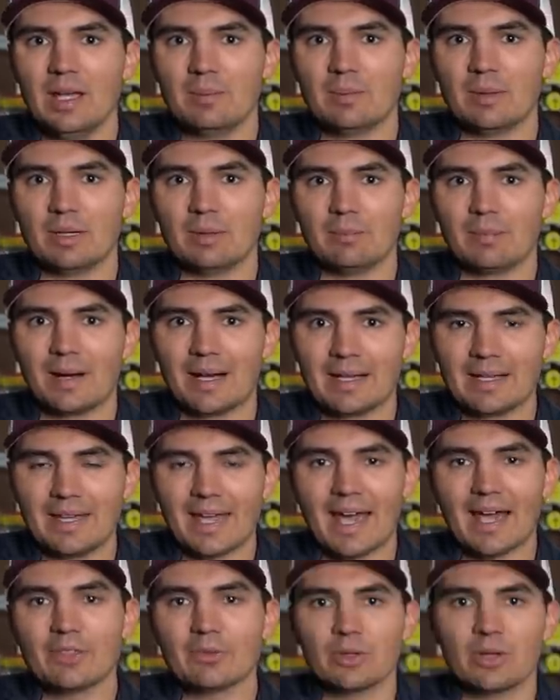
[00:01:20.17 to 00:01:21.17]
But by
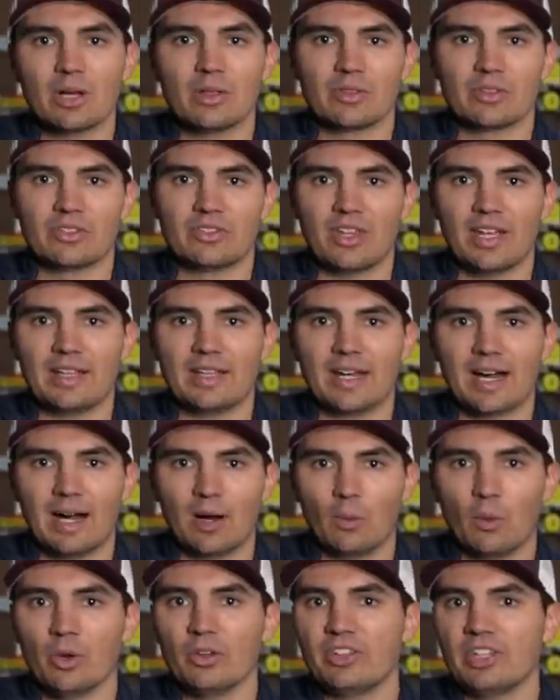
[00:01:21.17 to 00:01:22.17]
gathering all this data,
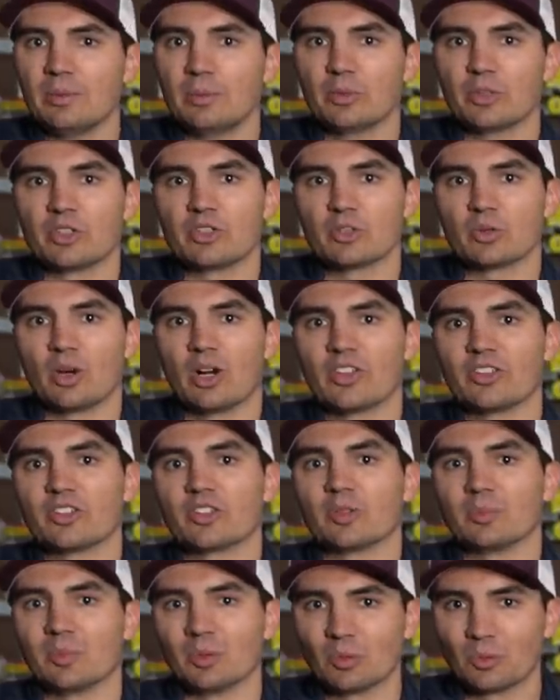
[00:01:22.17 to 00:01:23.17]
I was able to draw
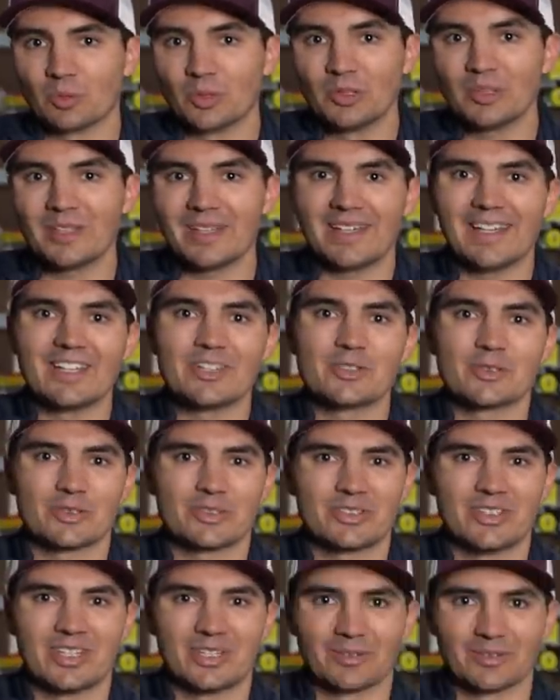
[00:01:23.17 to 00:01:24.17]
some really
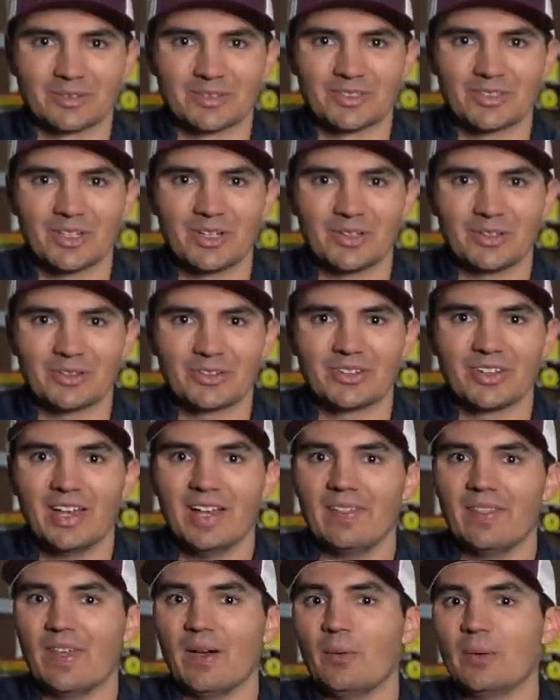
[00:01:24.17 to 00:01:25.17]
interesting results
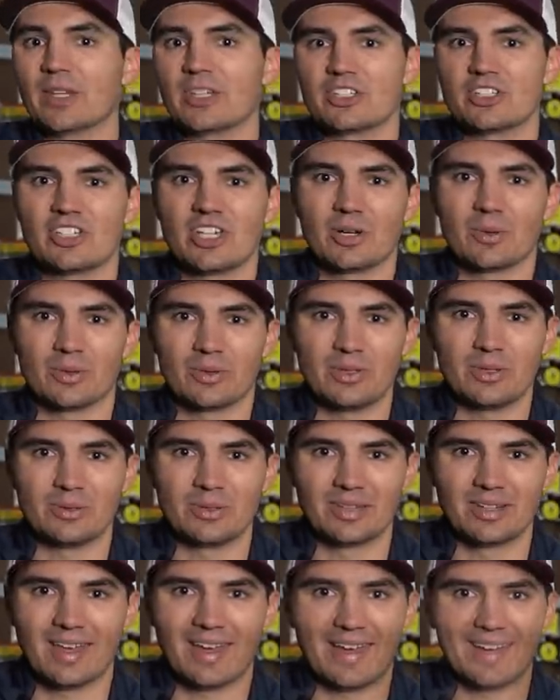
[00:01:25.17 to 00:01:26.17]
that I want to share with you
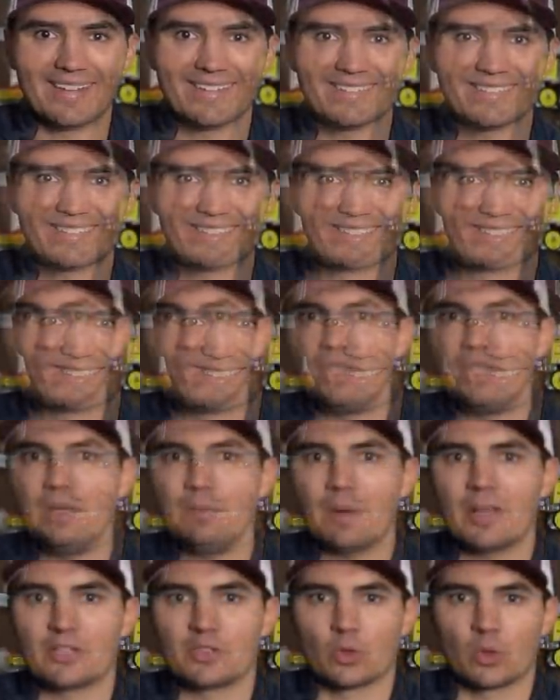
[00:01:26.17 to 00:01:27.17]
today. The key
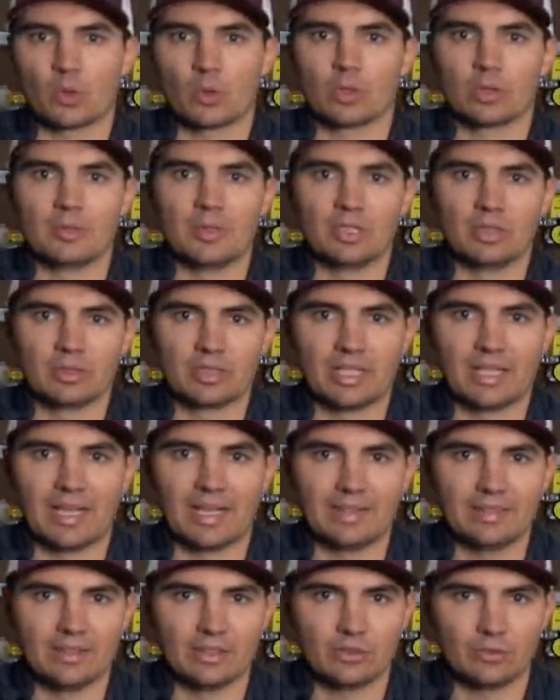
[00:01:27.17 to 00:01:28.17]
metric we're going to be looking
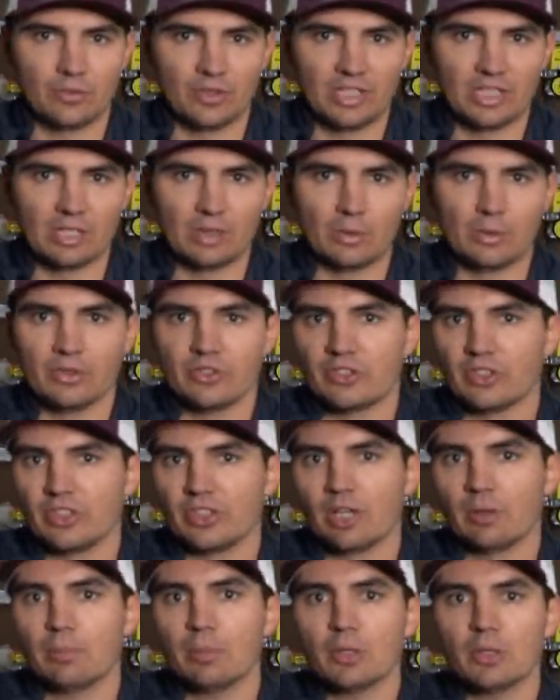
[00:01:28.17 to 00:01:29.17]
at in this video is the
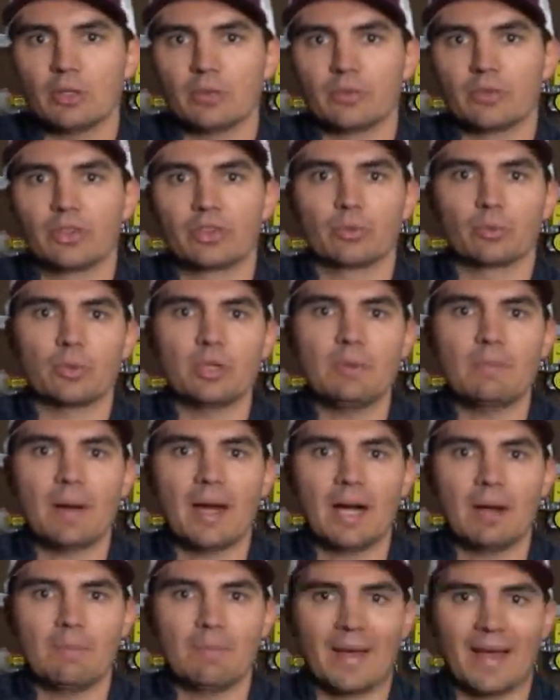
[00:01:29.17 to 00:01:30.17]
number of 3
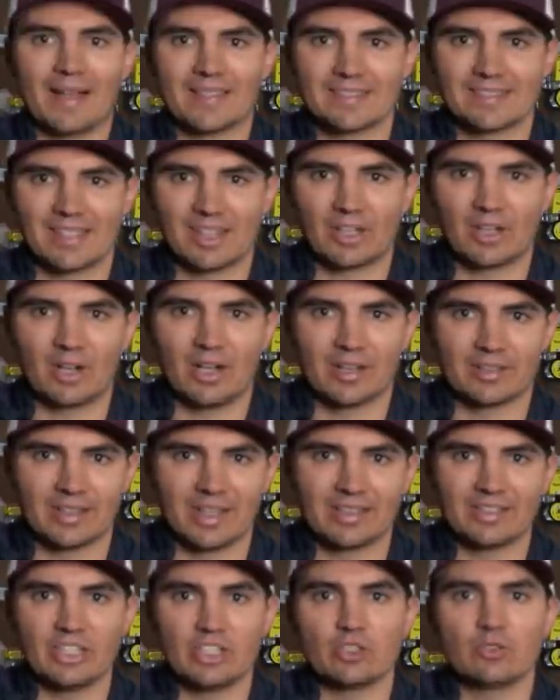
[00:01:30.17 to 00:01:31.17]
pound bass that I
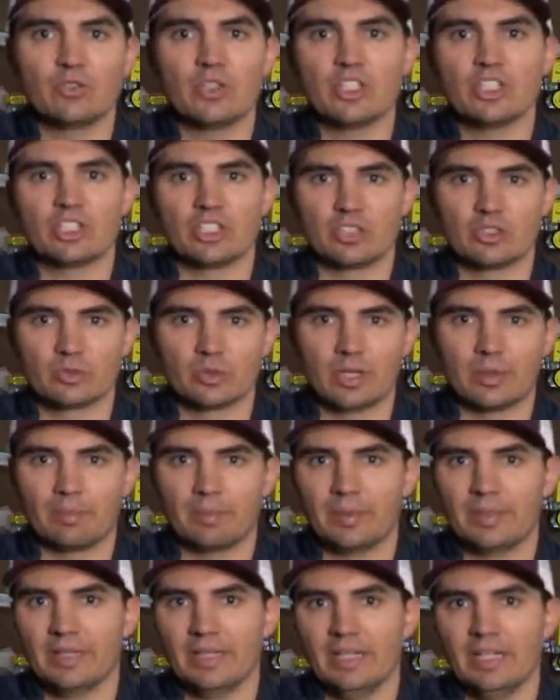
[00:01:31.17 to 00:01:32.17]
caught on each fishing trip.